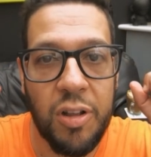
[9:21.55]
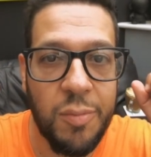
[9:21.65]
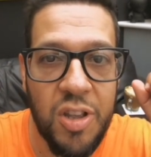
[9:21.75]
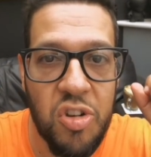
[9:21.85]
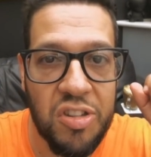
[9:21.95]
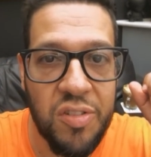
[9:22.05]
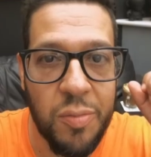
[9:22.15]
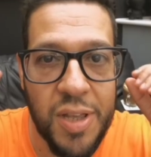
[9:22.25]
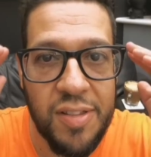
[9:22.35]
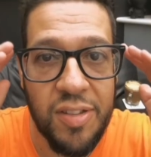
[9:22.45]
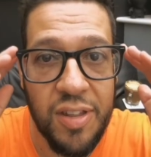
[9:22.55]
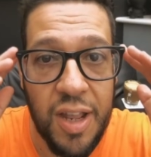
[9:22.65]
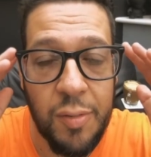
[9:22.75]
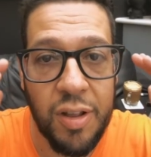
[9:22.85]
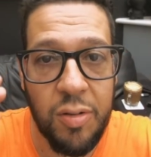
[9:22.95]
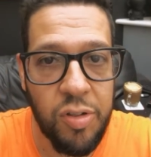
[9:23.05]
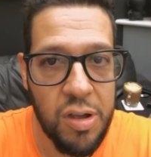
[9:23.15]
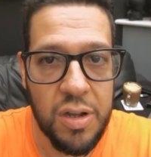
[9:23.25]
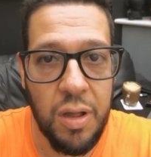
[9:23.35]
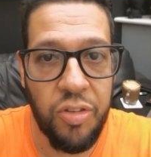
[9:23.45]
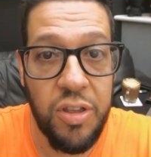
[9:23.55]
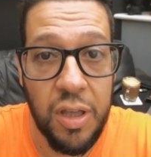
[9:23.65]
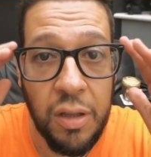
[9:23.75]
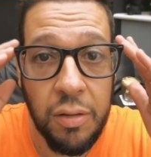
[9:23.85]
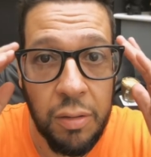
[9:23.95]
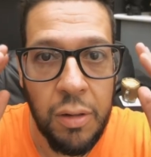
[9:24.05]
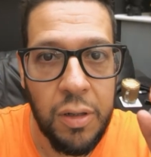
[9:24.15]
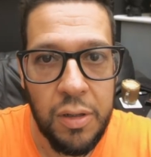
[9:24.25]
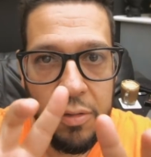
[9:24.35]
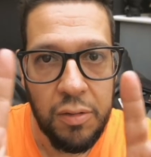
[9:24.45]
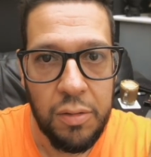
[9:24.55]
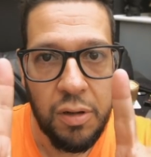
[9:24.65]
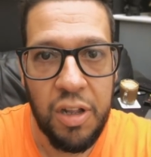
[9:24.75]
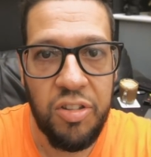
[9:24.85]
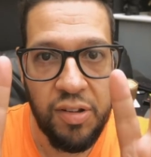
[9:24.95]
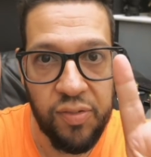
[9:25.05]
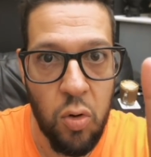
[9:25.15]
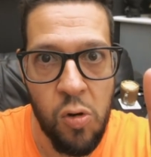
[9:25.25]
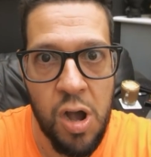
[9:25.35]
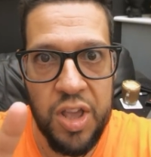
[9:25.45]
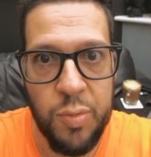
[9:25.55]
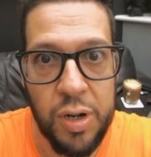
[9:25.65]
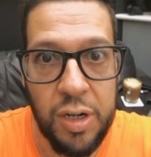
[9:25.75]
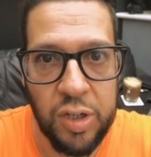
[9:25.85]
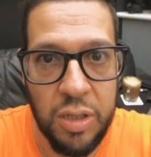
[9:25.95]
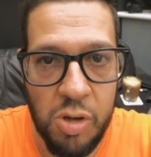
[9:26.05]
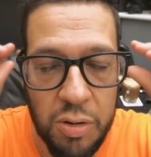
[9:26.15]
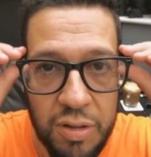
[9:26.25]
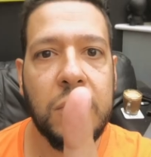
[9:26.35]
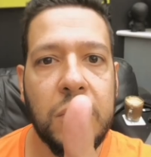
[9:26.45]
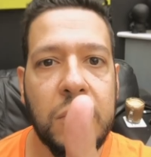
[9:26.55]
It could be interesting for me to see anyway, because obviously I can't see it because I see four eyes when I look in the mirror. So